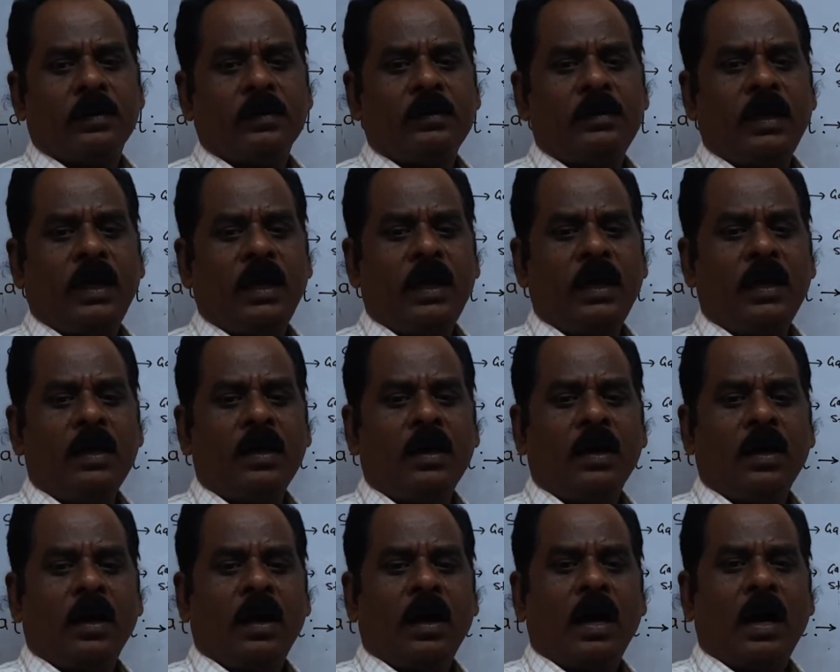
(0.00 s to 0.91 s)
The
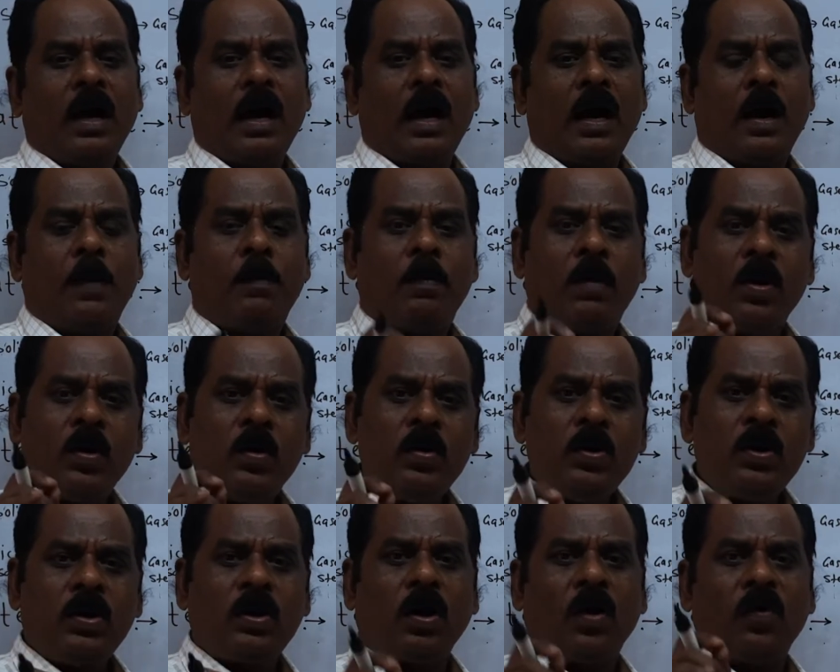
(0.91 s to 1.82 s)

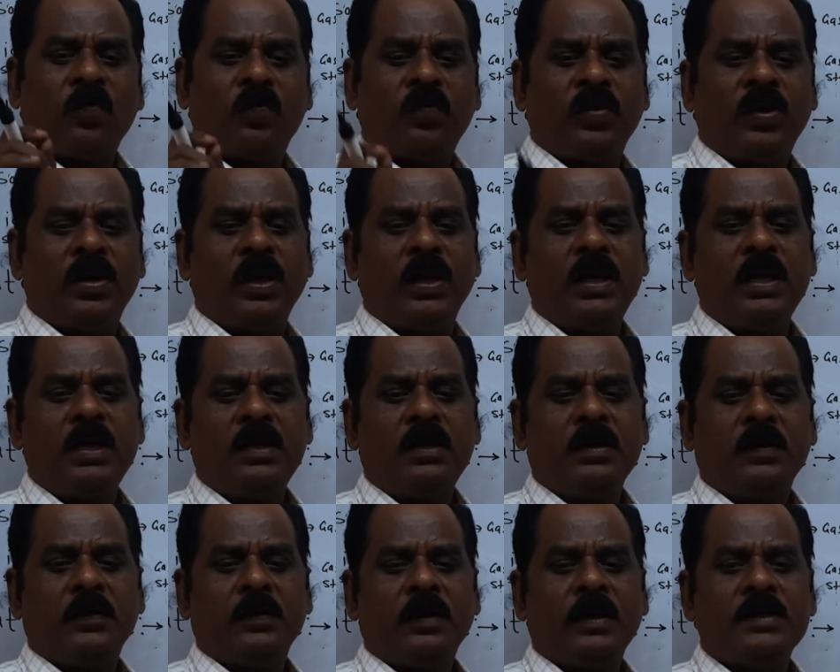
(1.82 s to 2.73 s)
amount of
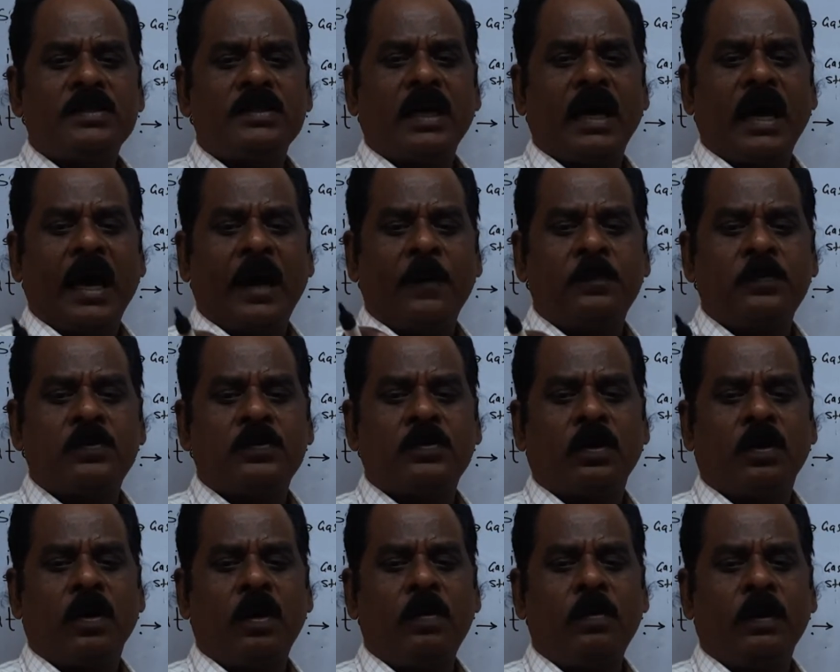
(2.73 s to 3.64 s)
heat is
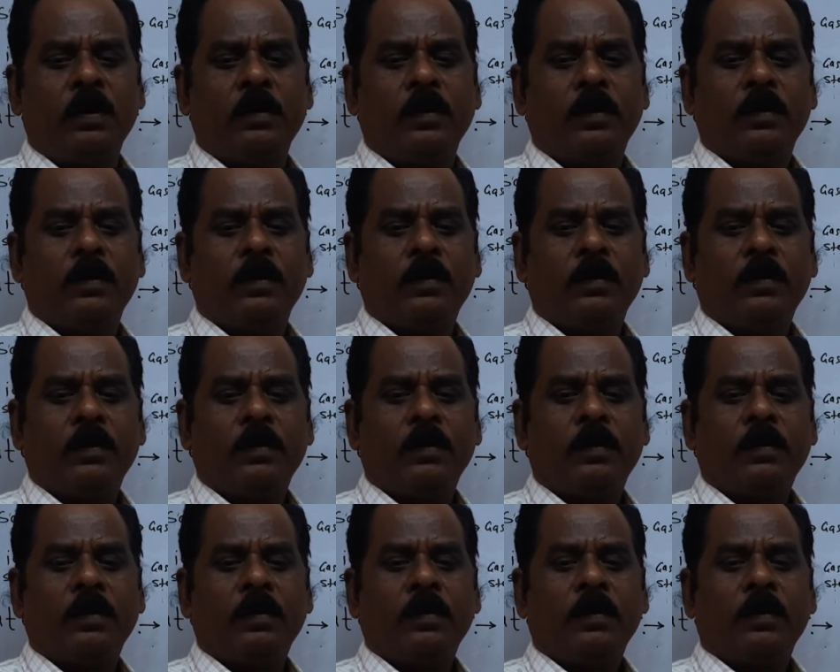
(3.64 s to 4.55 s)

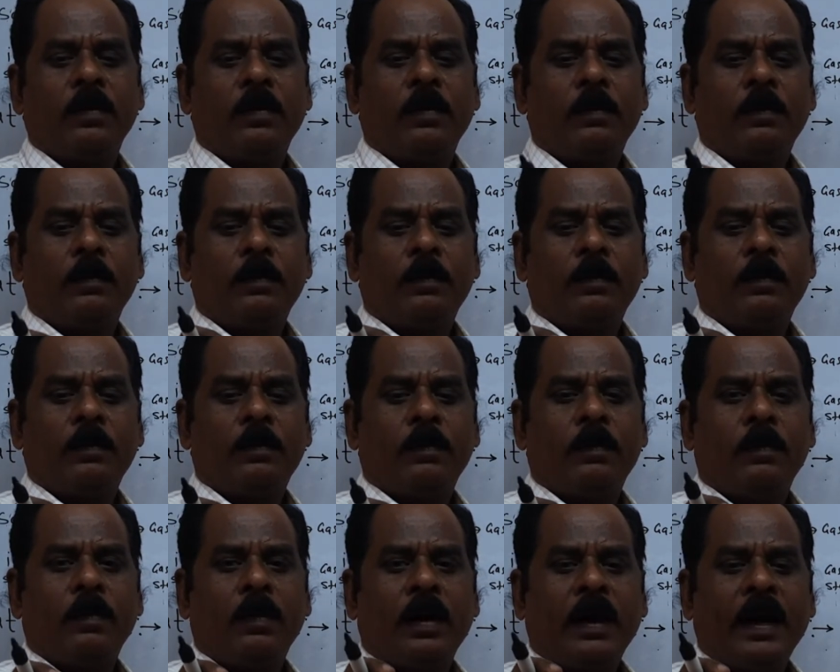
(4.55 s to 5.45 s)

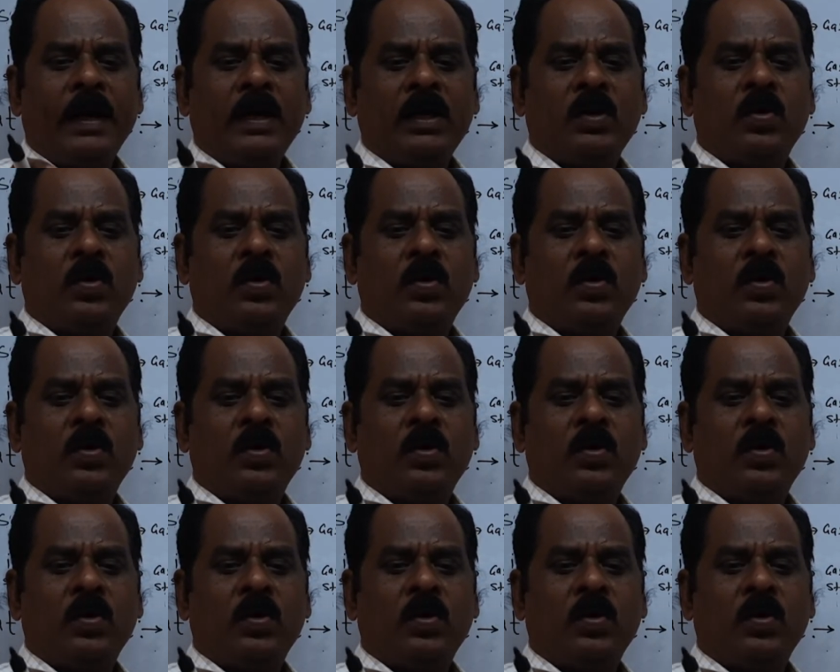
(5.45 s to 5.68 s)
absorbed at